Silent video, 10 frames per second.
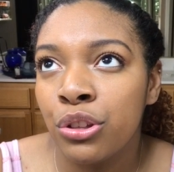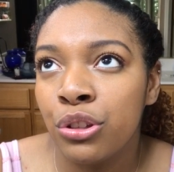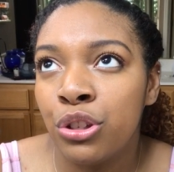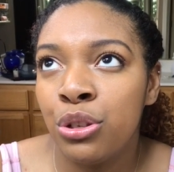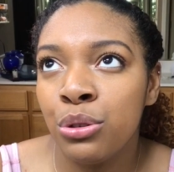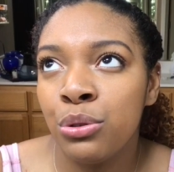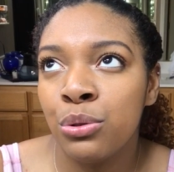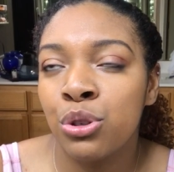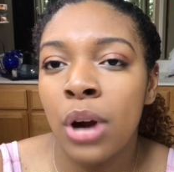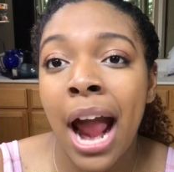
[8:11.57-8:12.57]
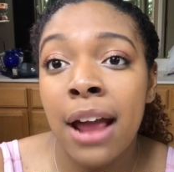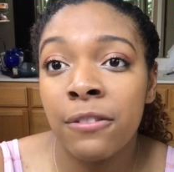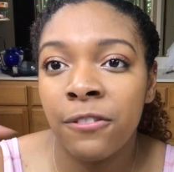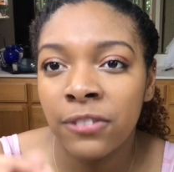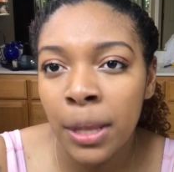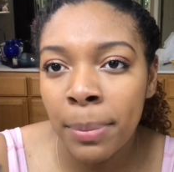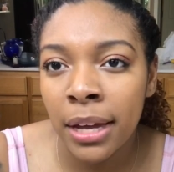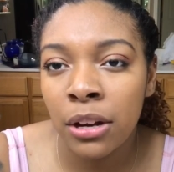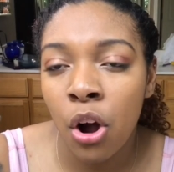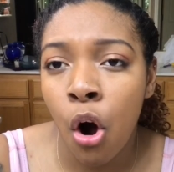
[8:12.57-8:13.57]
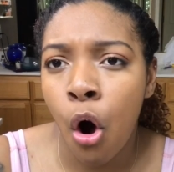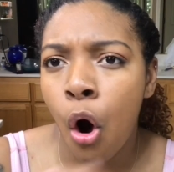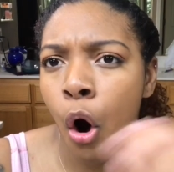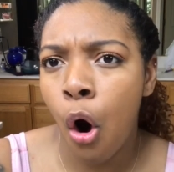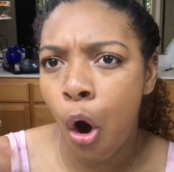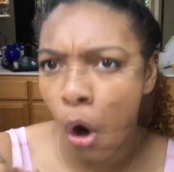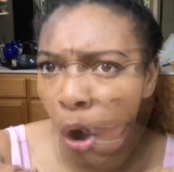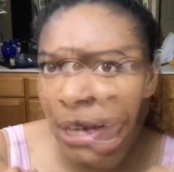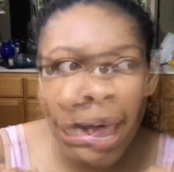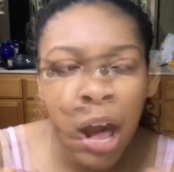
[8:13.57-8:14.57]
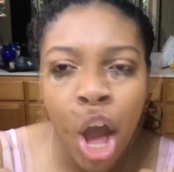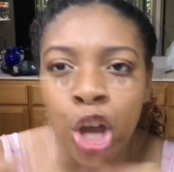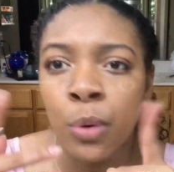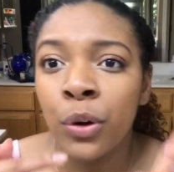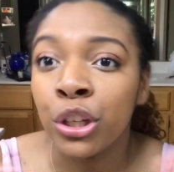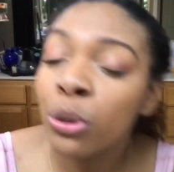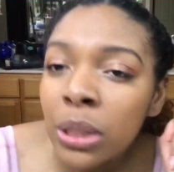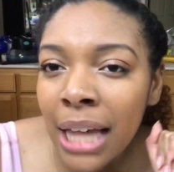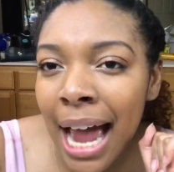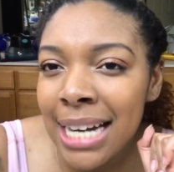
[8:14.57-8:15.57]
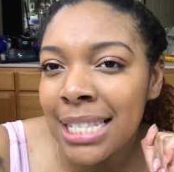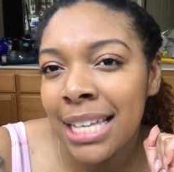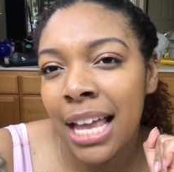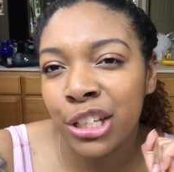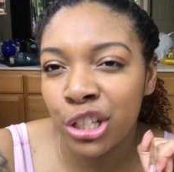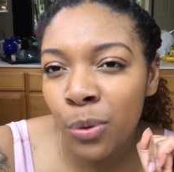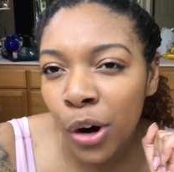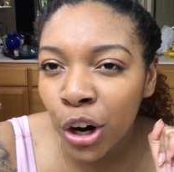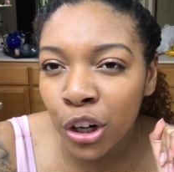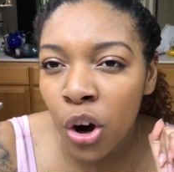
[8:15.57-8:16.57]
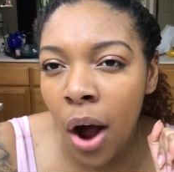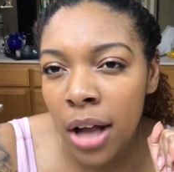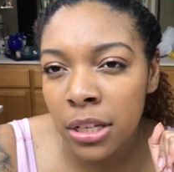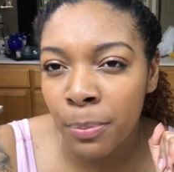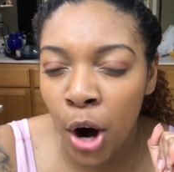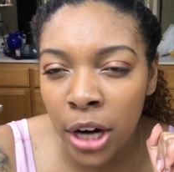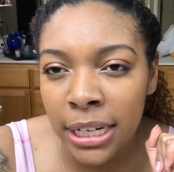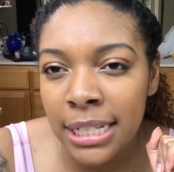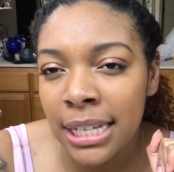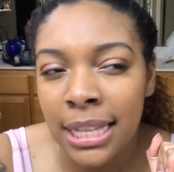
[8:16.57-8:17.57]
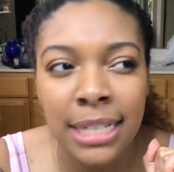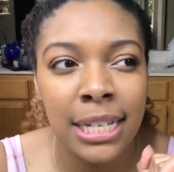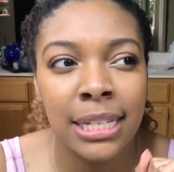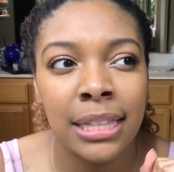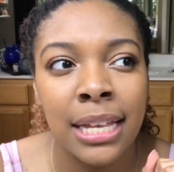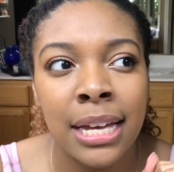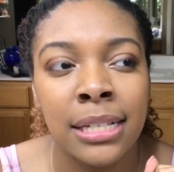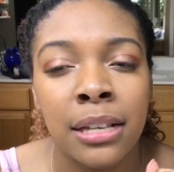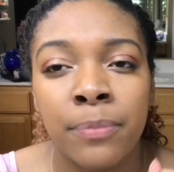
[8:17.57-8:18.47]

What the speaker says: to try and flip it onto me. Well, you lied and said that you weren't gonna go out to parties and this, and this.